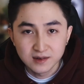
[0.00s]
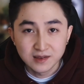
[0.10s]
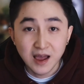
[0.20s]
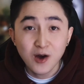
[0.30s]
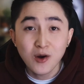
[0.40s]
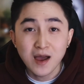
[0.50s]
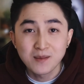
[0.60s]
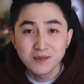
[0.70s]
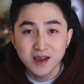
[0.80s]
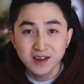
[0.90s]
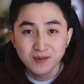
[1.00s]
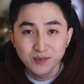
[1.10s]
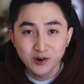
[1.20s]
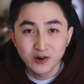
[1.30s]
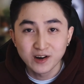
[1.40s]
Now I'm making
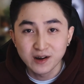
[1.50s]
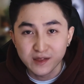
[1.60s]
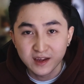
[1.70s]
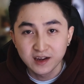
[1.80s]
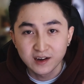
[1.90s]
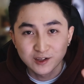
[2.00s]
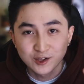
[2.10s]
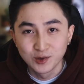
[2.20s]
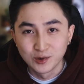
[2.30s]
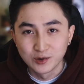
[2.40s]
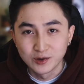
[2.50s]
progress here too.